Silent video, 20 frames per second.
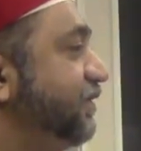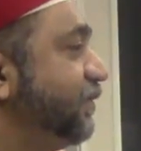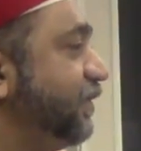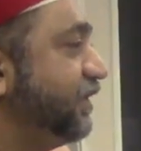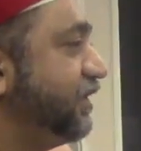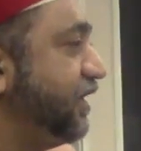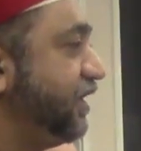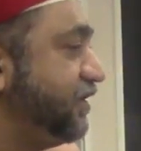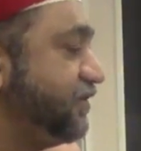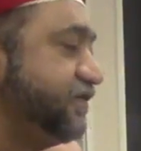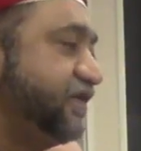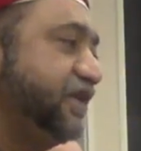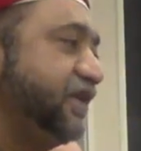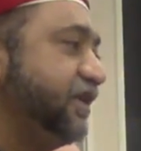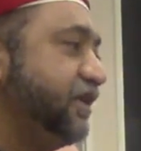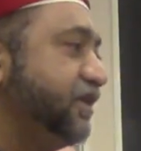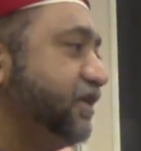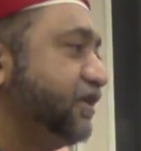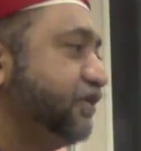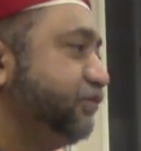whether it is an
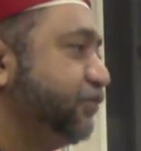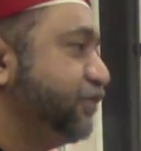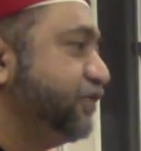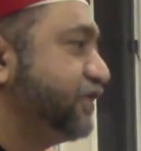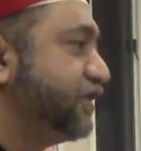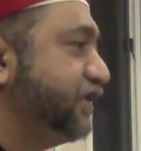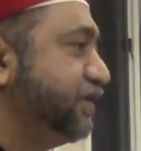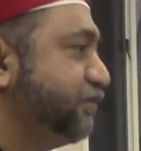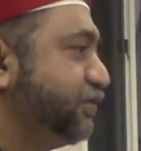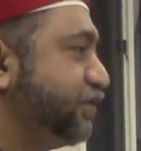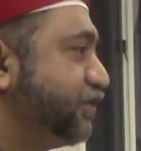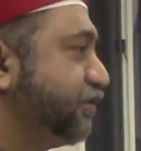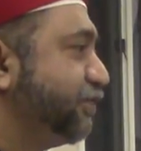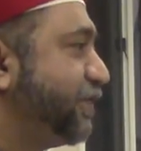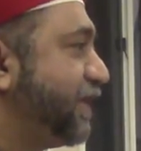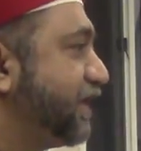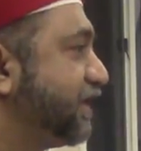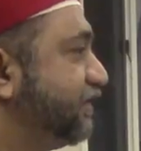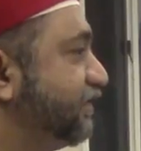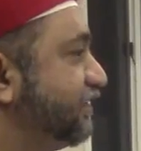Indian Muslim or a
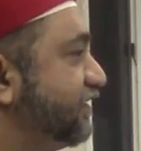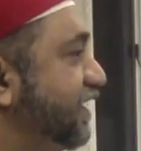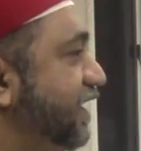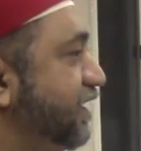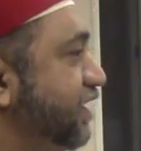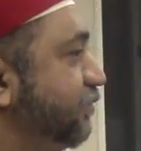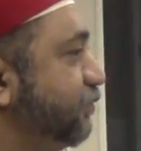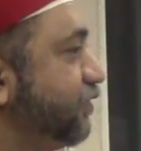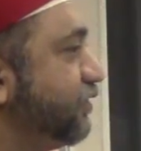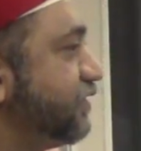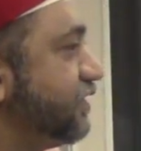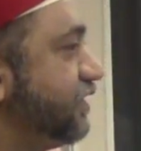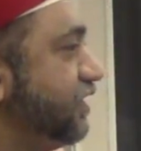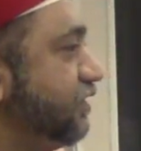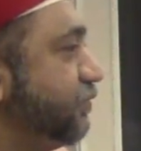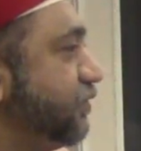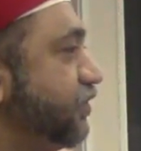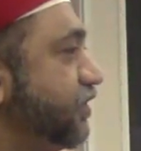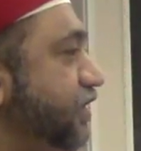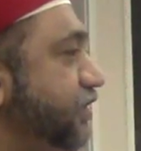Pakistani
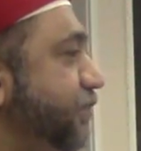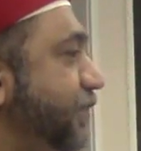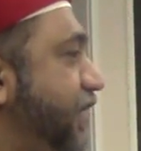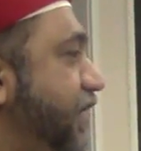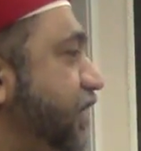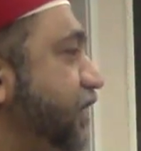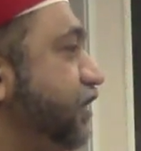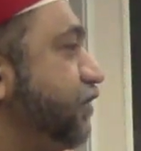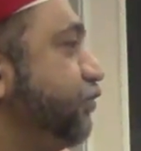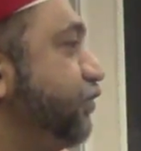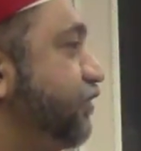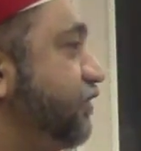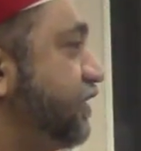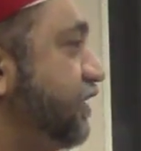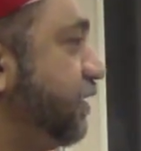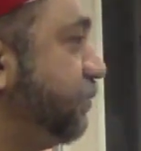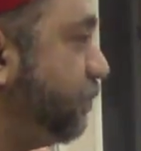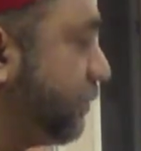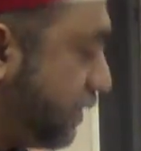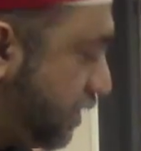Muslim or an American
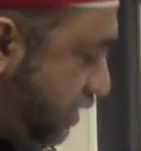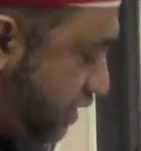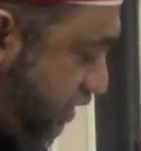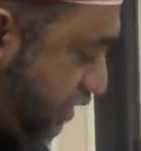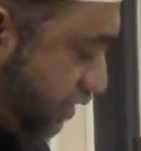Muslim.